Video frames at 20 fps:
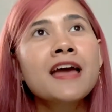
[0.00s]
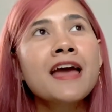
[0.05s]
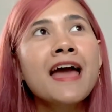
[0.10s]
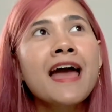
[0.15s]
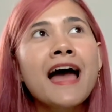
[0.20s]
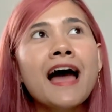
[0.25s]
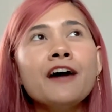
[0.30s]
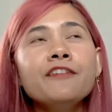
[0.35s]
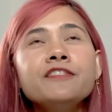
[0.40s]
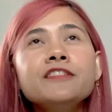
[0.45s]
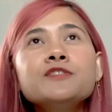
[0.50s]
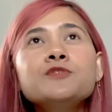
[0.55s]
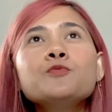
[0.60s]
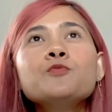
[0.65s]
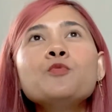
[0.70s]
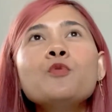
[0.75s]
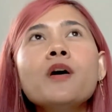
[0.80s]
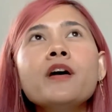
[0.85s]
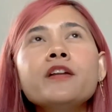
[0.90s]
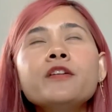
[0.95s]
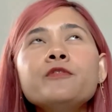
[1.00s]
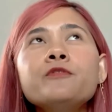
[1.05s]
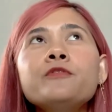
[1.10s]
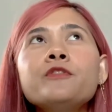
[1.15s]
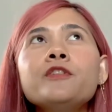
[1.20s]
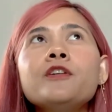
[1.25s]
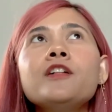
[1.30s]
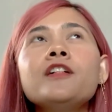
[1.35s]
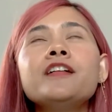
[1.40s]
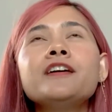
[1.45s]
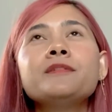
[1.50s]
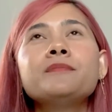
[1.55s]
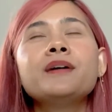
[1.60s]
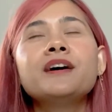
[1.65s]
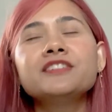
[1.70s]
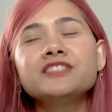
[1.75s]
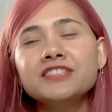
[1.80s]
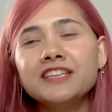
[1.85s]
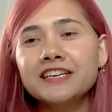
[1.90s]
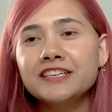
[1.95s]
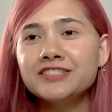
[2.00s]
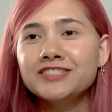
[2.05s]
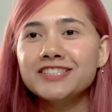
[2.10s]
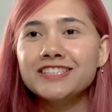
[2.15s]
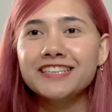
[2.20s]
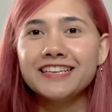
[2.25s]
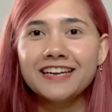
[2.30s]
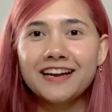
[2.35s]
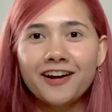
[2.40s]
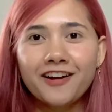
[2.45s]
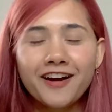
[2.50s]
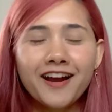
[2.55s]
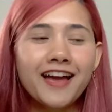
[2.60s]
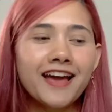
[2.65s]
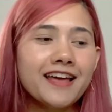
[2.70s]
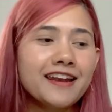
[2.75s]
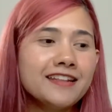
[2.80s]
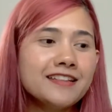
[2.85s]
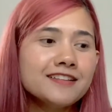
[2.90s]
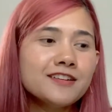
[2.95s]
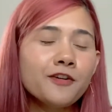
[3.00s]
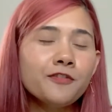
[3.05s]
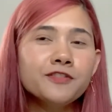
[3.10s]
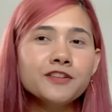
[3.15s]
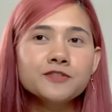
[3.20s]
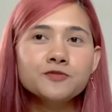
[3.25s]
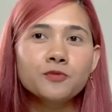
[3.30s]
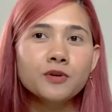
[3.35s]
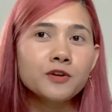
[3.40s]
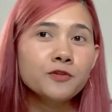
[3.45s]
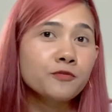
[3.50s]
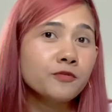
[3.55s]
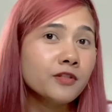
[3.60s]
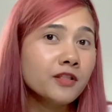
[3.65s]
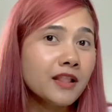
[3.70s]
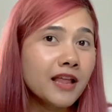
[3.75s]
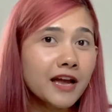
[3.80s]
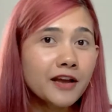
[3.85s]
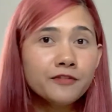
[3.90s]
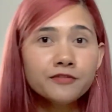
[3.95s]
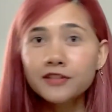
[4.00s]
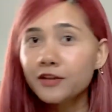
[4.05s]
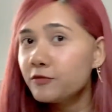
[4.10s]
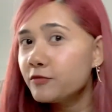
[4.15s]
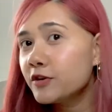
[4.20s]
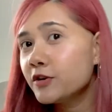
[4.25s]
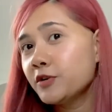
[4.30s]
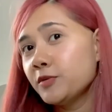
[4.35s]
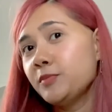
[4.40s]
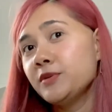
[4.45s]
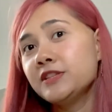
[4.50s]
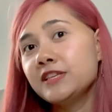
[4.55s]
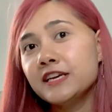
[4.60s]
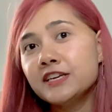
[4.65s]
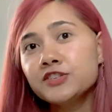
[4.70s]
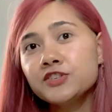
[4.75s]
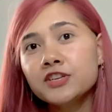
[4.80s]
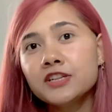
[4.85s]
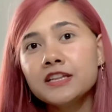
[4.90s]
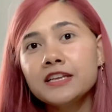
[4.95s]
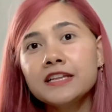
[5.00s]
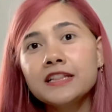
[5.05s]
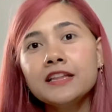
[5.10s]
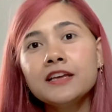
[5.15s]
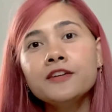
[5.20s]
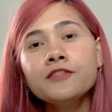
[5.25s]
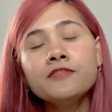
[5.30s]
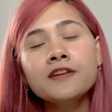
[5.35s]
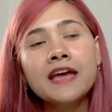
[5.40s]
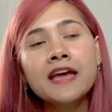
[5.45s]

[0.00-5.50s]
have this wonderful imagination in our head of this wonderful life that we could potentially live